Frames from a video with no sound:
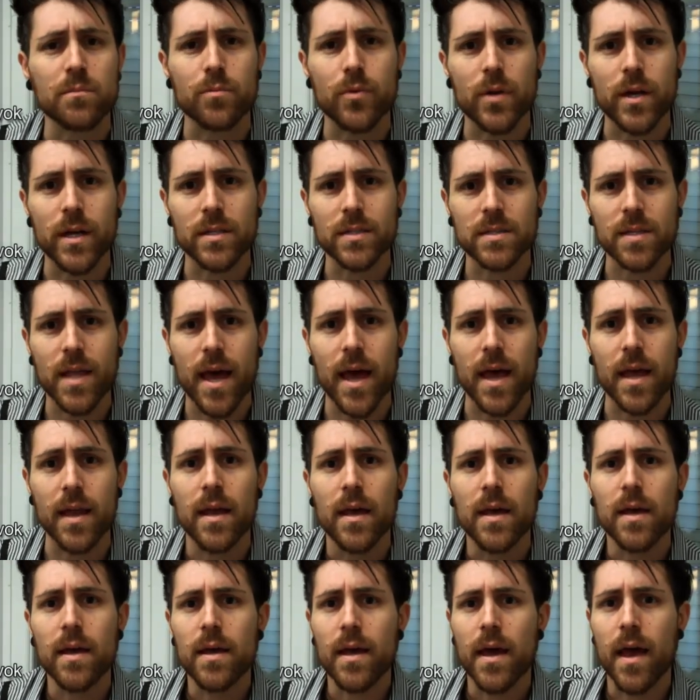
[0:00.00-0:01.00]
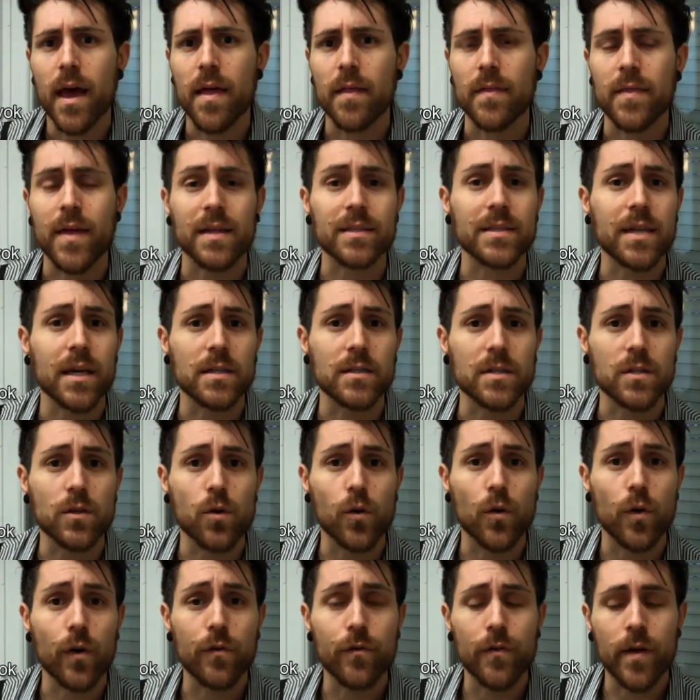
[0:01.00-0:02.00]
embrace that and that does
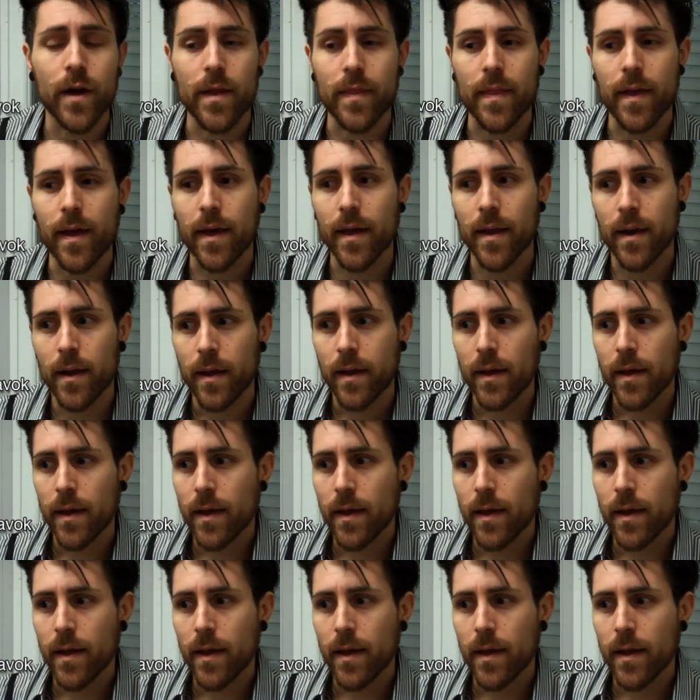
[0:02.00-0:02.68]
glorify that.